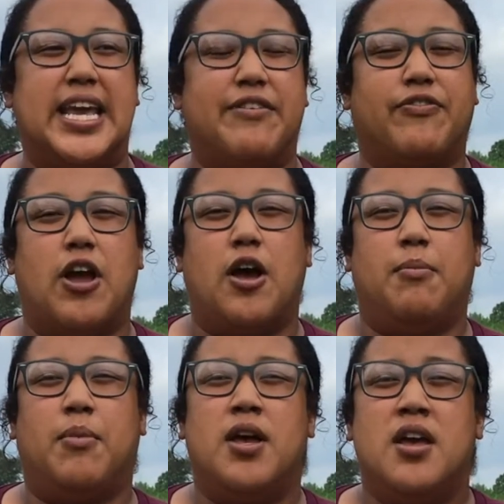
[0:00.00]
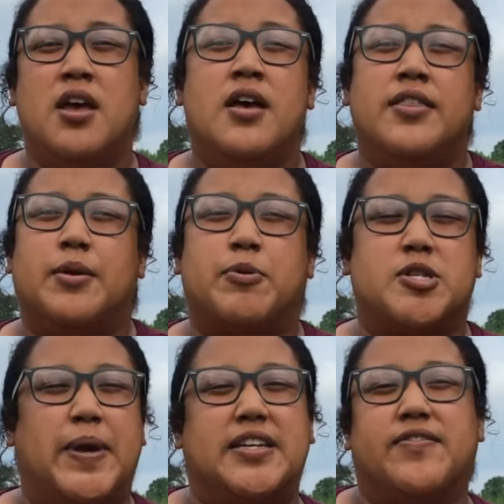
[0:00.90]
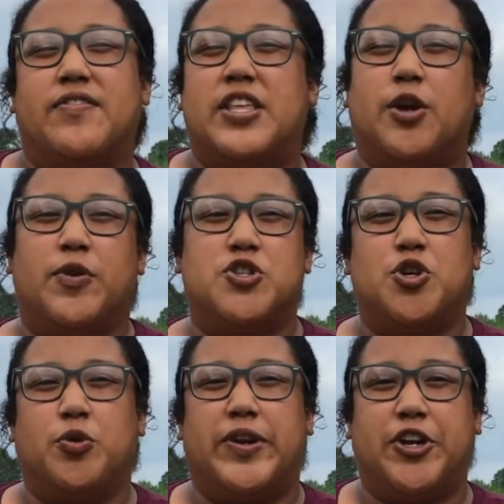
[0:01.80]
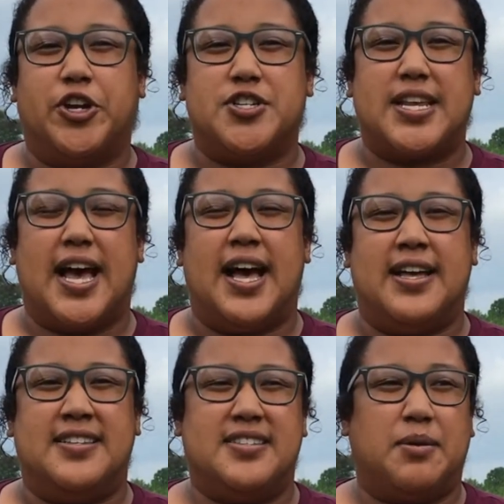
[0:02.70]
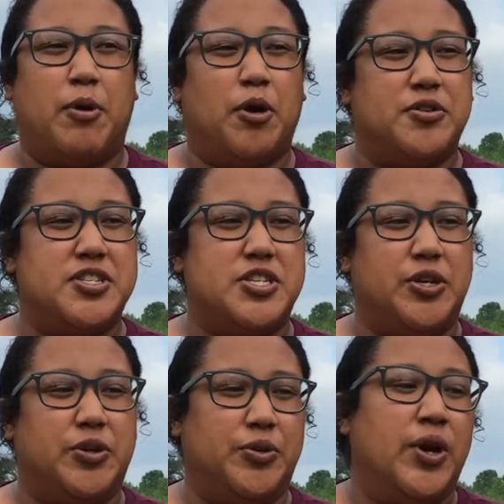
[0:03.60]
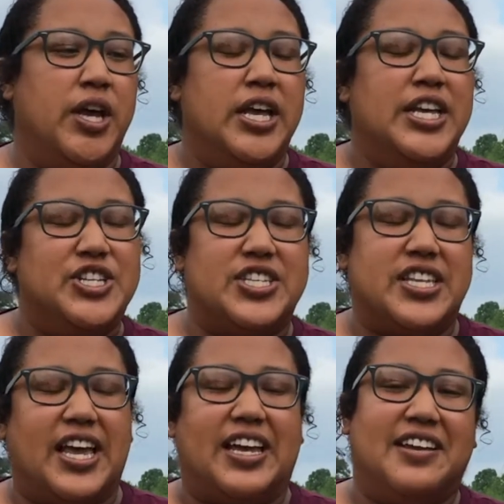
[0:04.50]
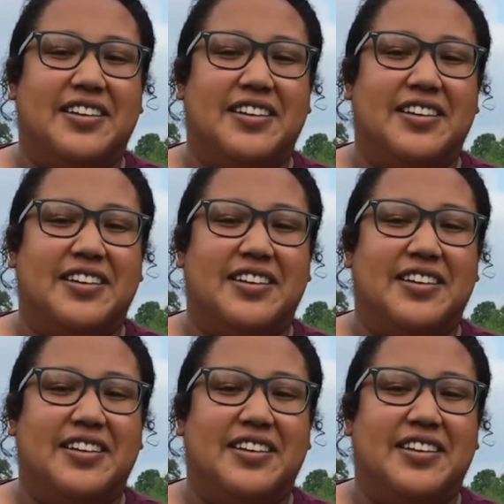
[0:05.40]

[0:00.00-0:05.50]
it from the perspective of the original readers, as opposed to just like